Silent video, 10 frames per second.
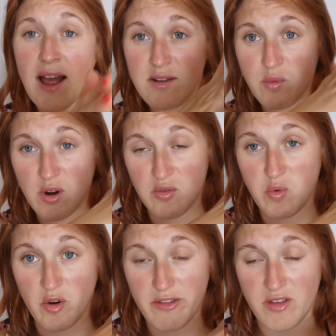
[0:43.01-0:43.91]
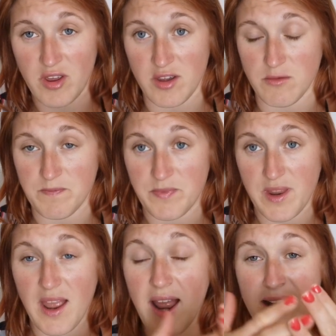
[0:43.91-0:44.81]
and World War II.
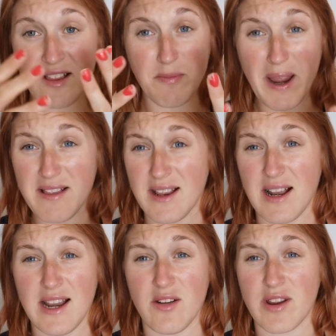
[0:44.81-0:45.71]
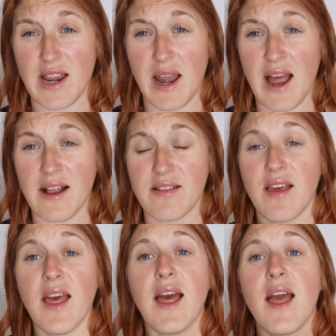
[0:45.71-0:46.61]
And it's basically looking at,